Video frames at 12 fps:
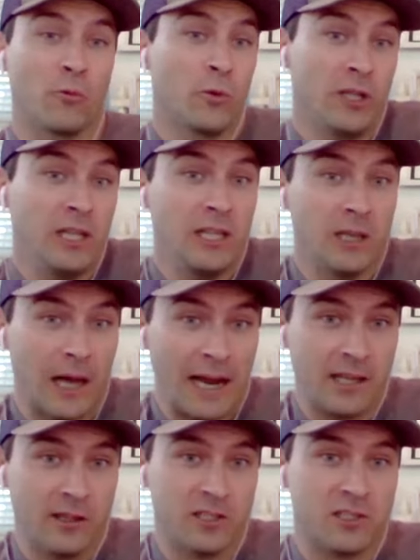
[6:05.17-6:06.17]
really
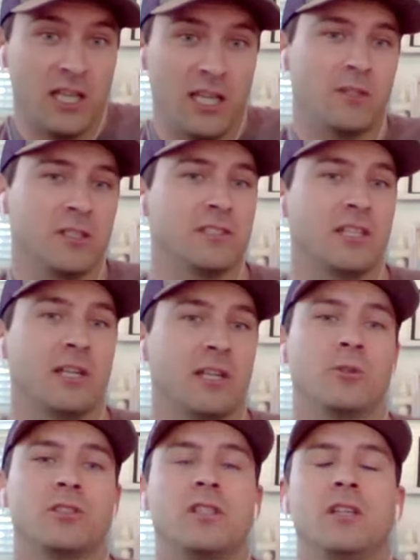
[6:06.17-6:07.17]
liked this team because they were
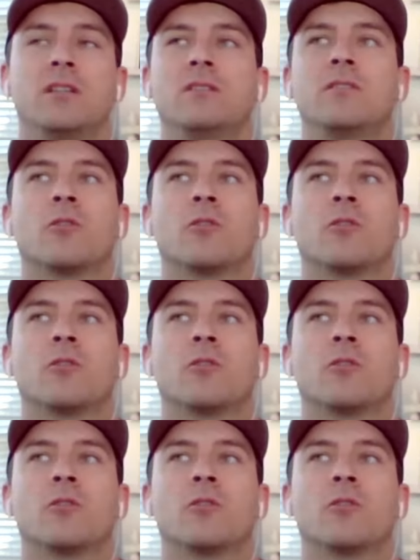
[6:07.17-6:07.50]
just getting